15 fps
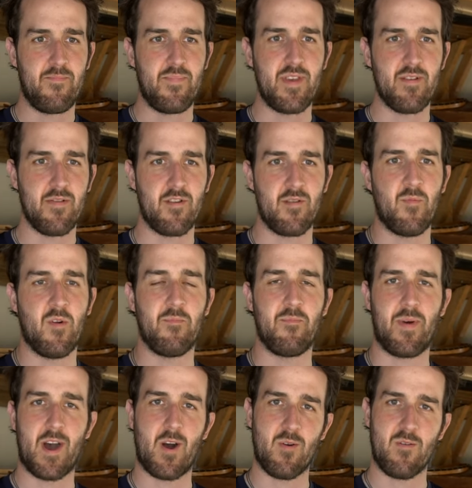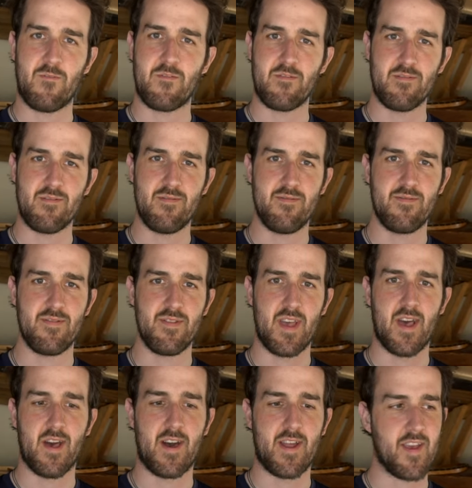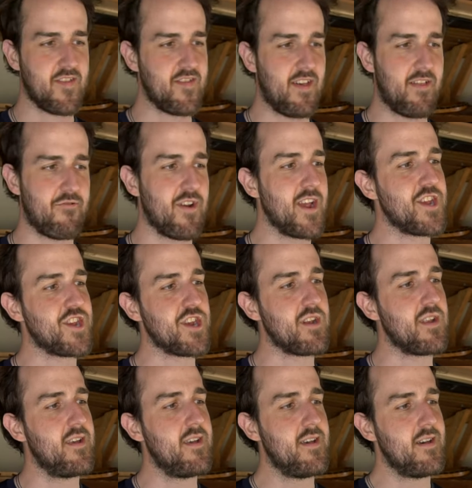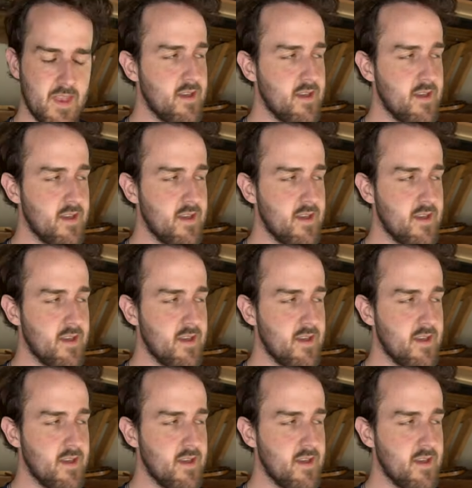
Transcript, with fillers: be a little more powerful uh, on acceleration.